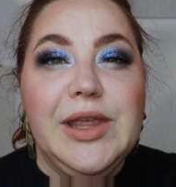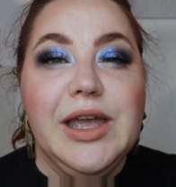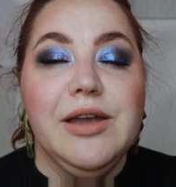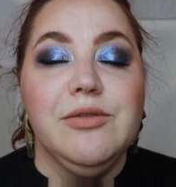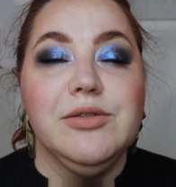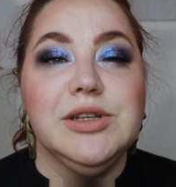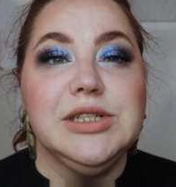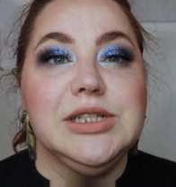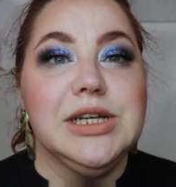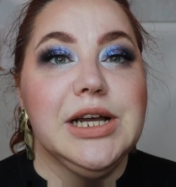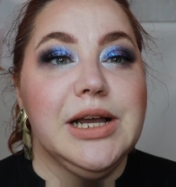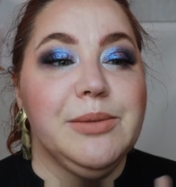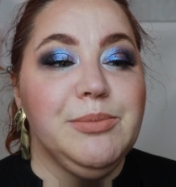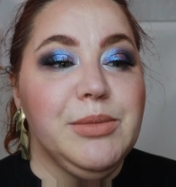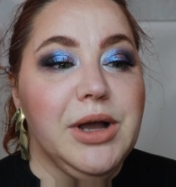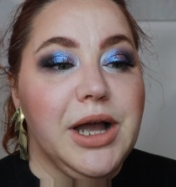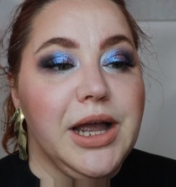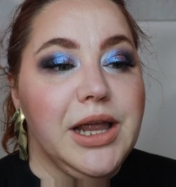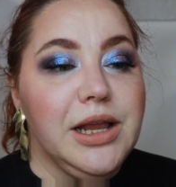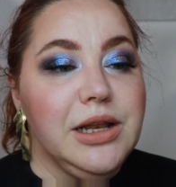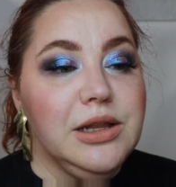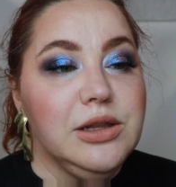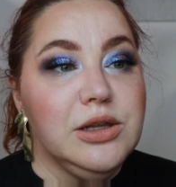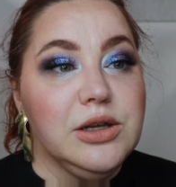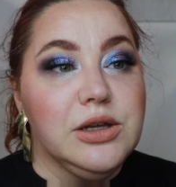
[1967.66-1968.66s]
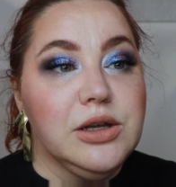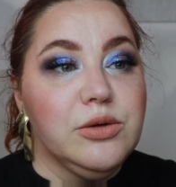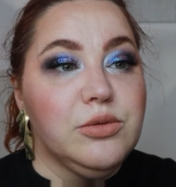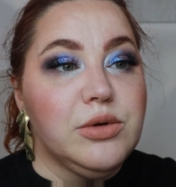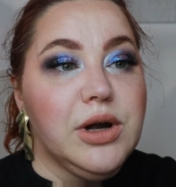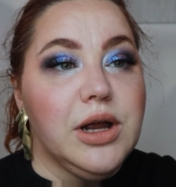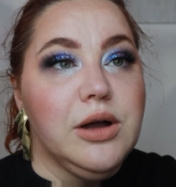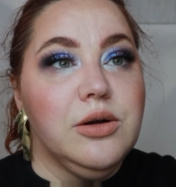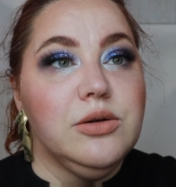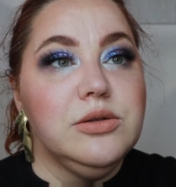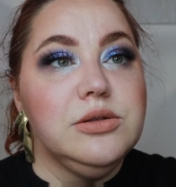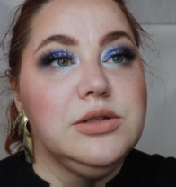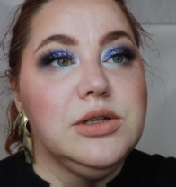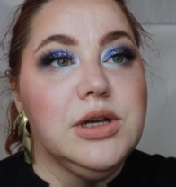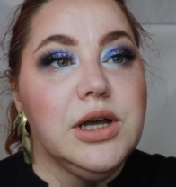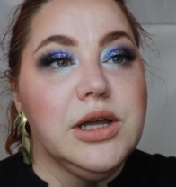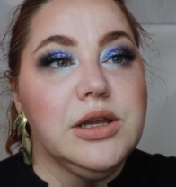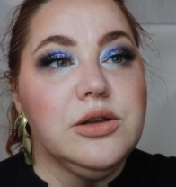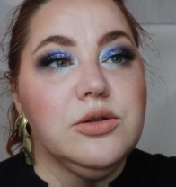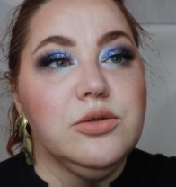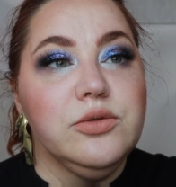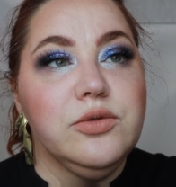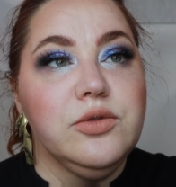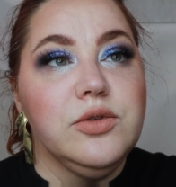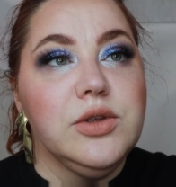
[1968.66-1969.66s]
every time I look around.
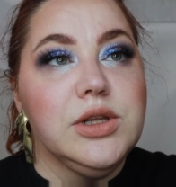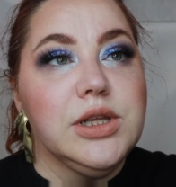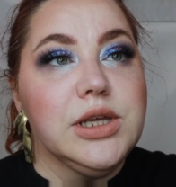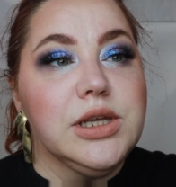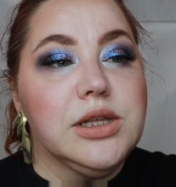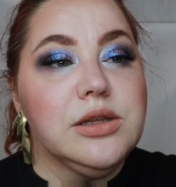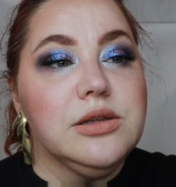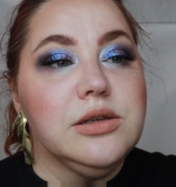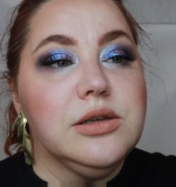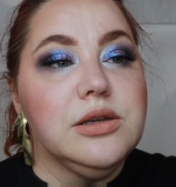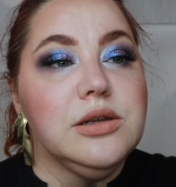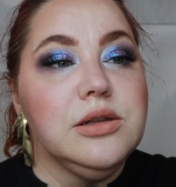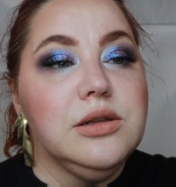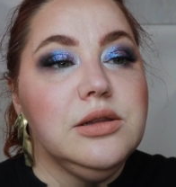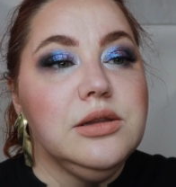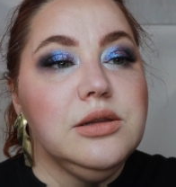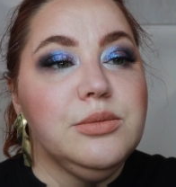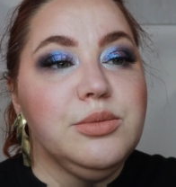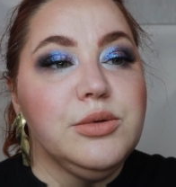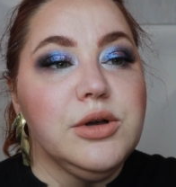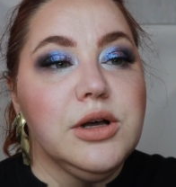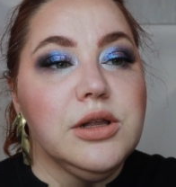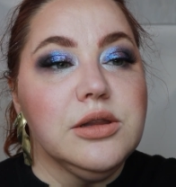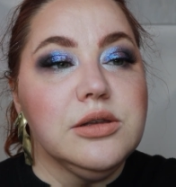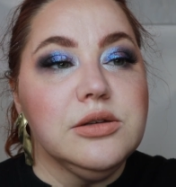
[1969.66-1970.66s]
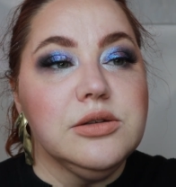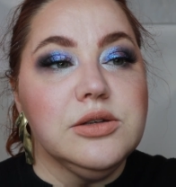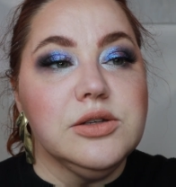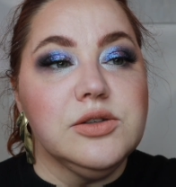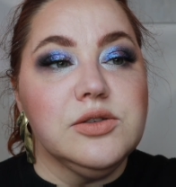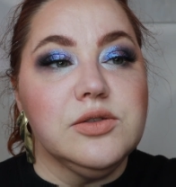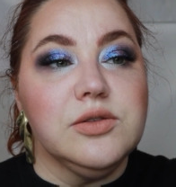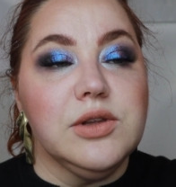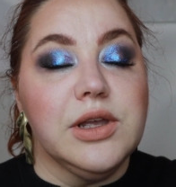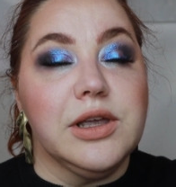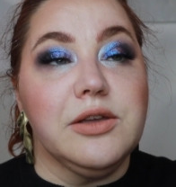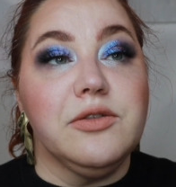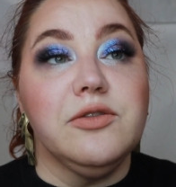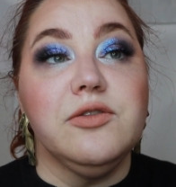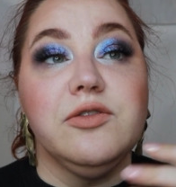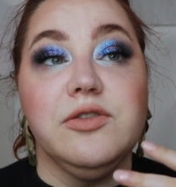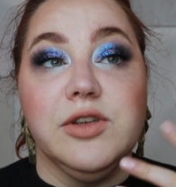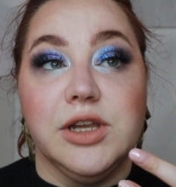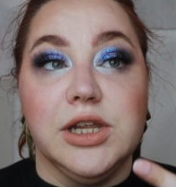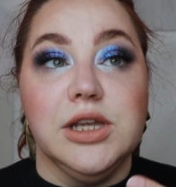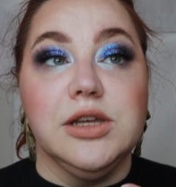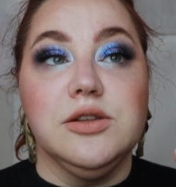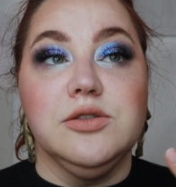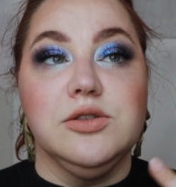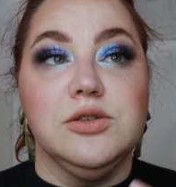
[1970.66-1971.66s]
I don't feel like the lip color is like
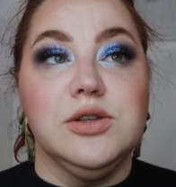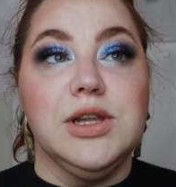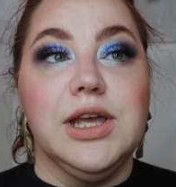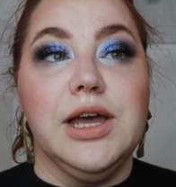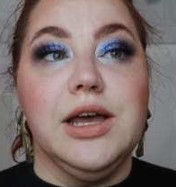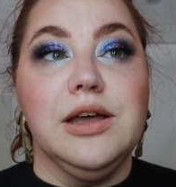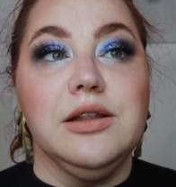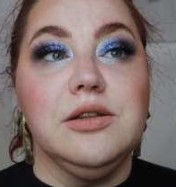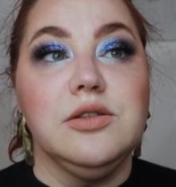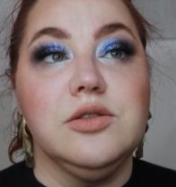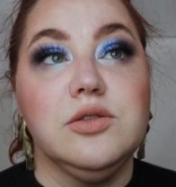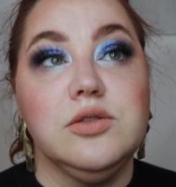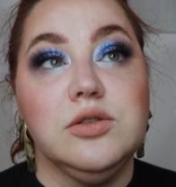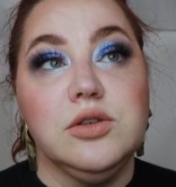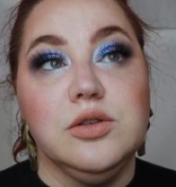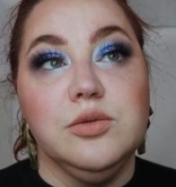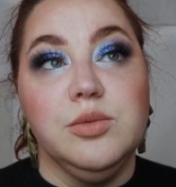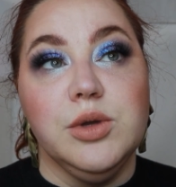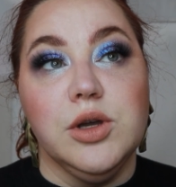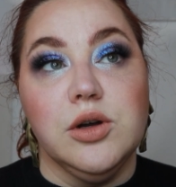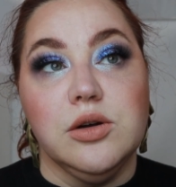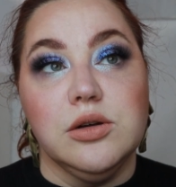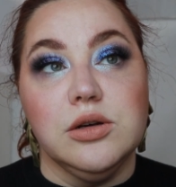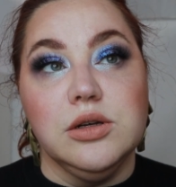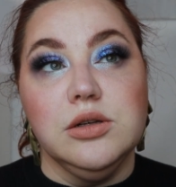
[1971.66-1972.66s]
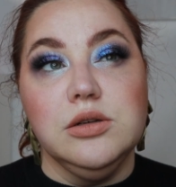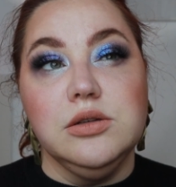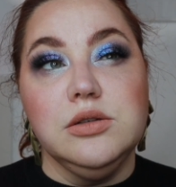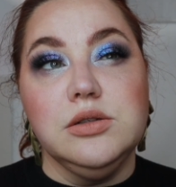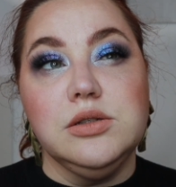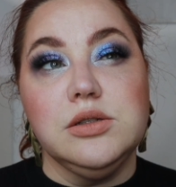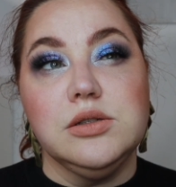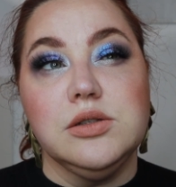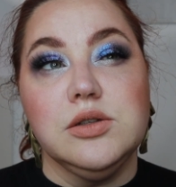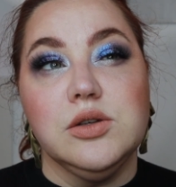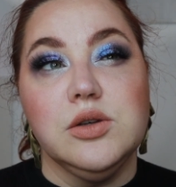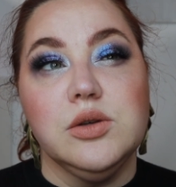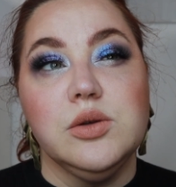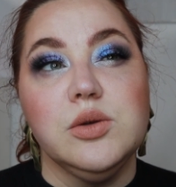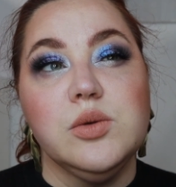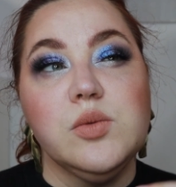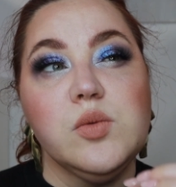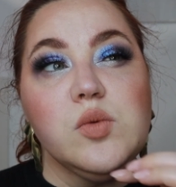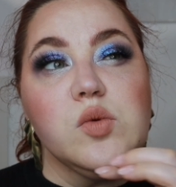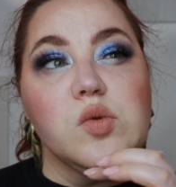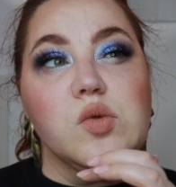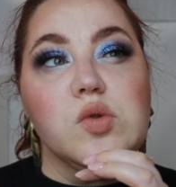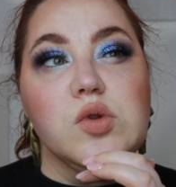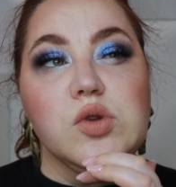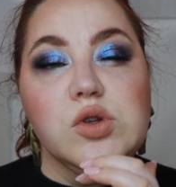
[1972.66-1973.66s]
fitting to that, to be honest.
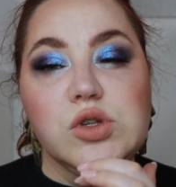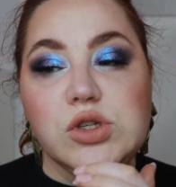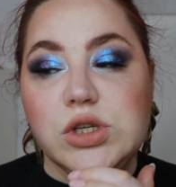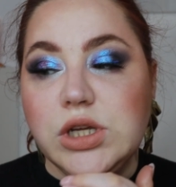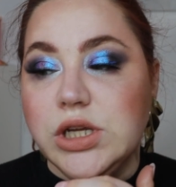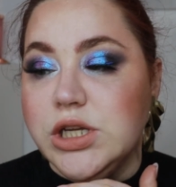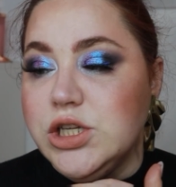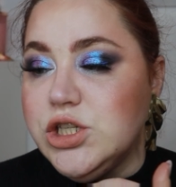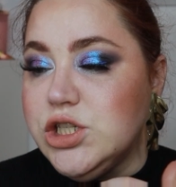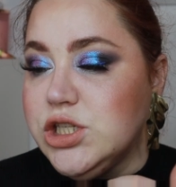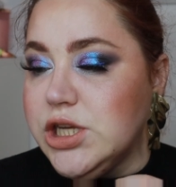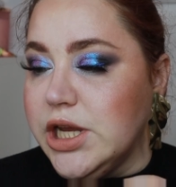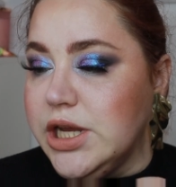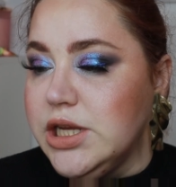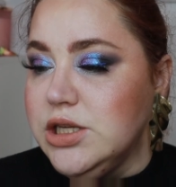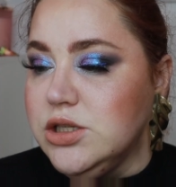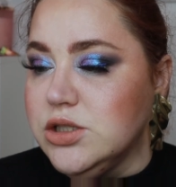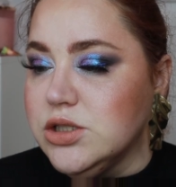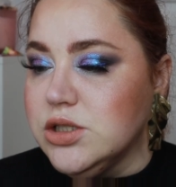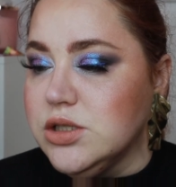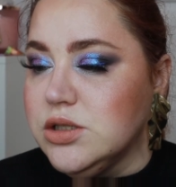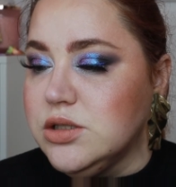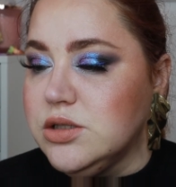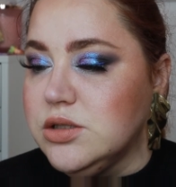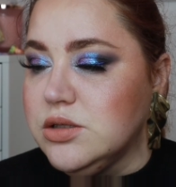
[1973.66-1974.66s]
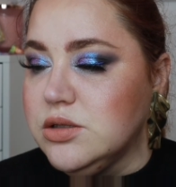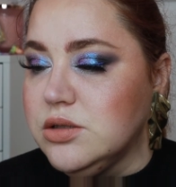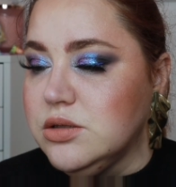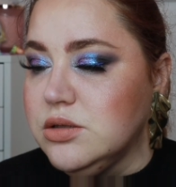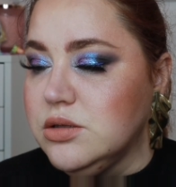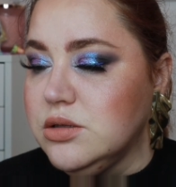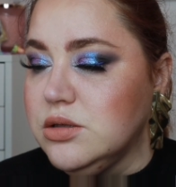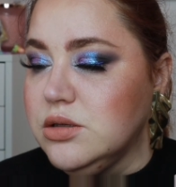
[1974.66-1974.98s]
Should I change it?